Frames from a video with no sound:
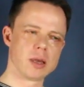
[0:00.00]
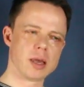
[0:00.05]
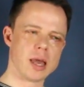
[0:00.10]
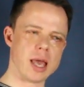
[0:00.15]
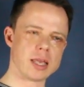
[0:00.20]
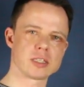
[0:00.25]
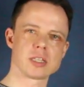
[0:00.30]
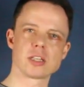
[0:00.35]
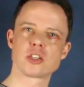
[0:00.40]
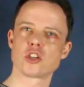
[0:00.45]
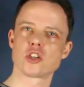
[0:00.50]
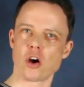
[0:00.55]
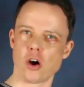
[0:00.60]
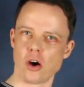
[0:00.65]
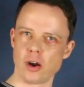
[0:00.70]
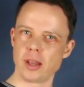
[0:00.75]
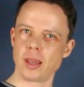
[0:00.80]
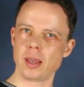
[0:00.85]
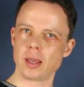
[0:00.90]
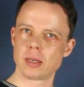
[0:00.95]
as the
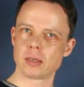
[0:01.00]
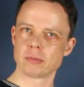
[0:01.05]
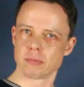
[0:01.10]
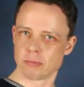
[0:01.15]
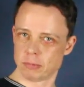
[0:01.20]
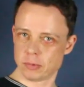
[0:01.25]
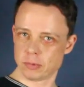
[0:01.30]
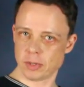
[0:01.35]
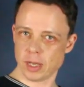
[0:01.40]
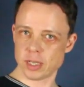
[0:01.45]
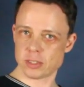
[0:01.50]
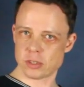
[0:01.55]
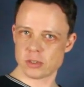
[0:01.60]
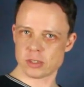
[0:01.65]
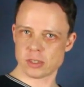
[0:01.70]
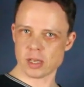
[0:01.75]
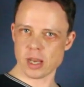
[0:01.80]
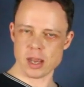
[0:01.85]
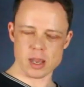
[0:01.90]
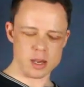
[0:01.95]
tonic. Let's just
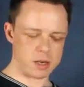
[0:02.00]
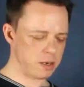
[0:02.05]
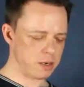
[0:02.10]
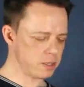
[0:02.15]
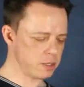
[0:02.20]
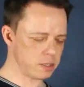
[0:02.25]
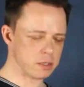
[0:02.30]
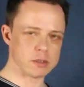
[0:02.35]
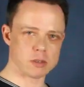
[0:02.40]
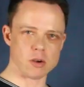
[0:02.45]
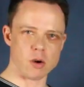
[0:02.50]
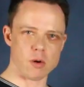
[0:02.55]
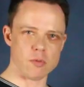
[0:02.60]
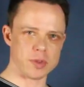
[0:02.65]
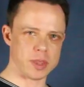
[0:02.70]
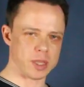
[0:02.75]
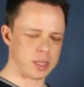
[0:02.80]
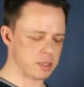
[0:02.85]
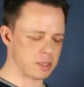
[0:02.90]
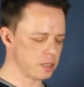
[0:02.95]
say it. Let's just go
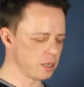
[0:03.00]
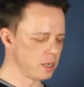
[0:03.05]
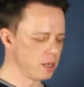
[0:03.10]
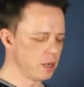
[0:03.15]
with this.